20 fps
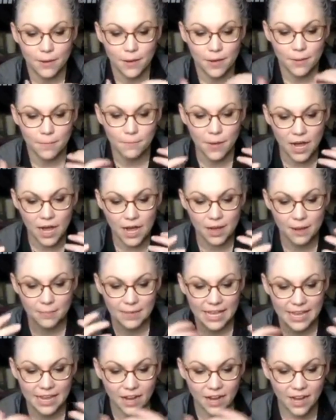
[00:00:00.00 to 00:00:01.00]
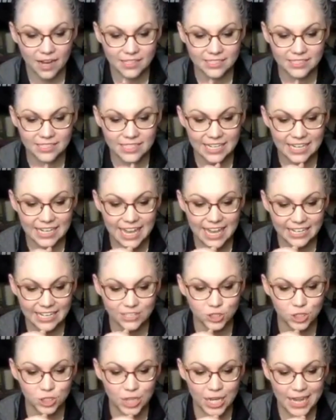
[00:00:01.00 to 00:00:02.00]
Mom, hey, Austin, hey,
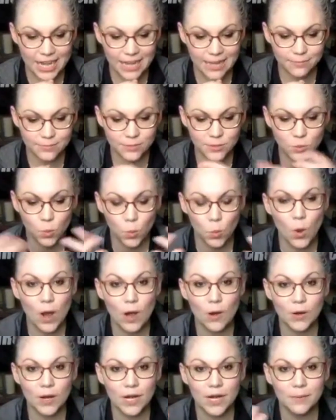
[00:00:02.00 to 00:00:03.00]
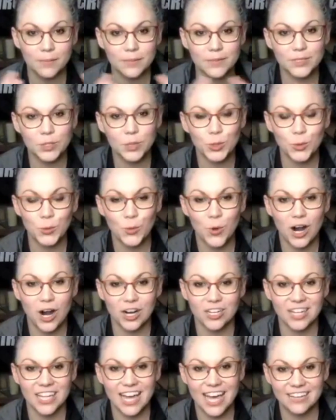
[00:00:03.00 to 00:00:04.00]
James, welcome to our
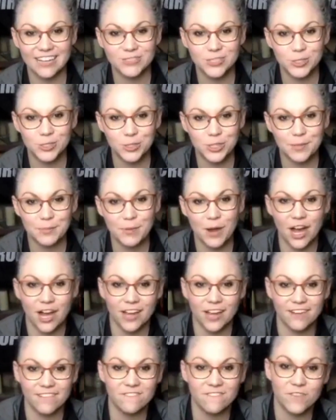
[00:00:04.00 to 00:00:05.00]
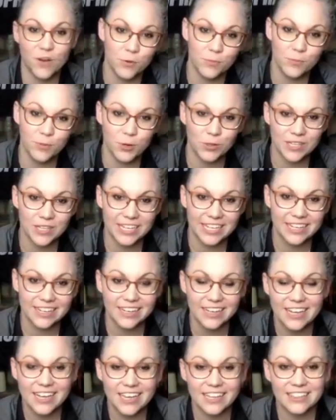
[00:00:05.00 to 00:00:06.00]
live stream on foam rolling.
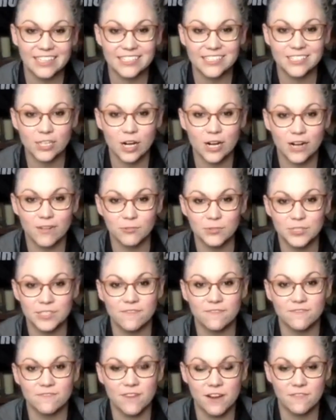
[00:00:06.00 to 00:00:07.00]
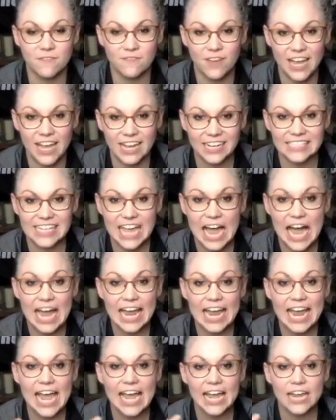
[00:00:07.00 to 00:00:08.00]
Let's start off with some fun facts. I
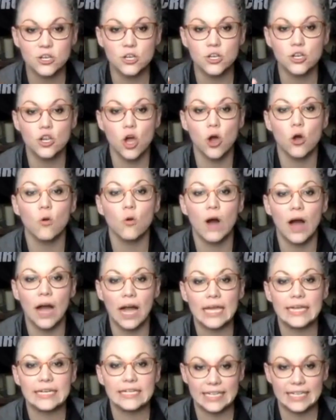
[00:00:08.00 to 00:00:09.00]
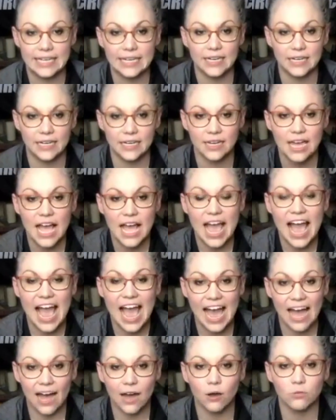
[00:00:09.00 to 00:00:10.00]
had no idea
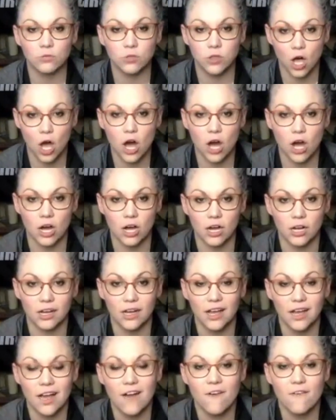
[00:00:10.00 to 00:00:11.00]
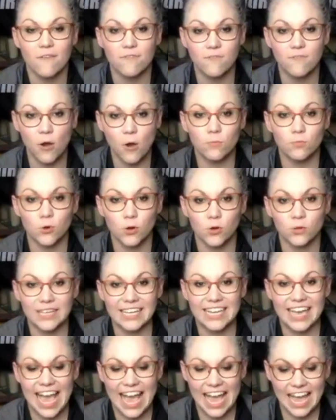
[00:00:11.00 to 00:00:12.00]
how long foam rolling
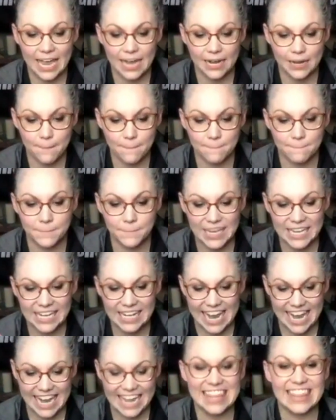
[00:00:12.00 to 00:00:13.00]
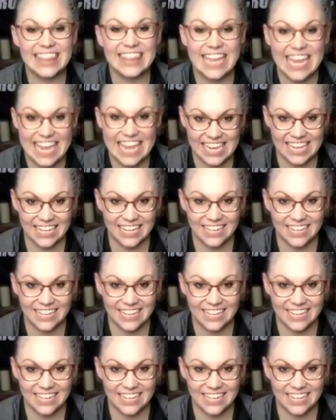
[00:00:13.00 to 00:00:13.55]
had been a thing.